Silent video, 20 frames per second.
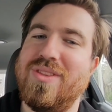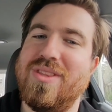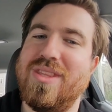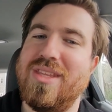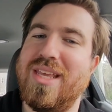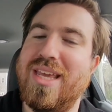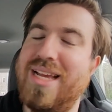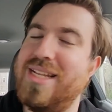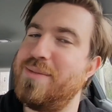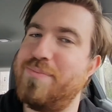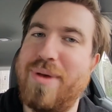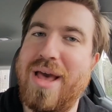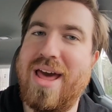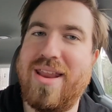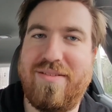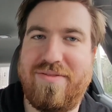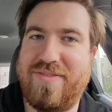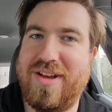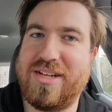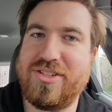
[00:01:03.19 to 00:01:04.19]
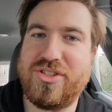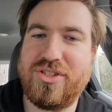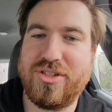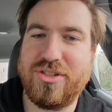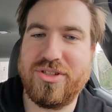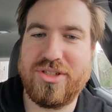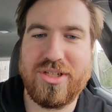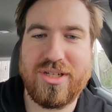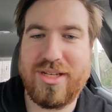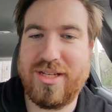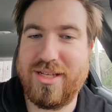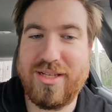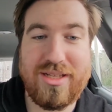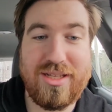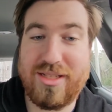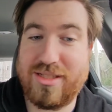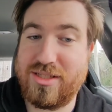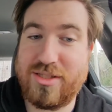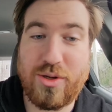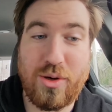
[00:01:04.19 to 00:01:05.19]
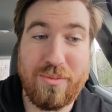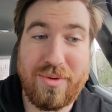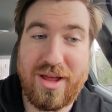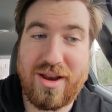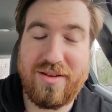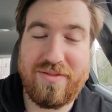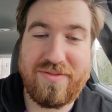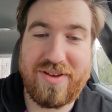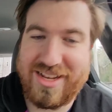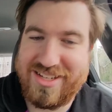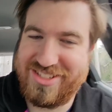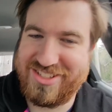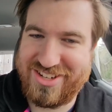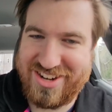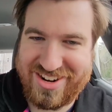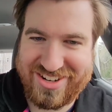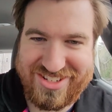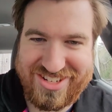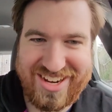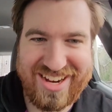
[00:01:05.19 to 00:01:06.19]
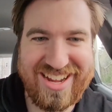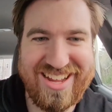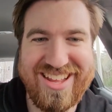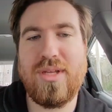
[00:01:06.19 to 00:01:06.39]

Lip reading: it's bad at fast charging. It's so bad at fast charging.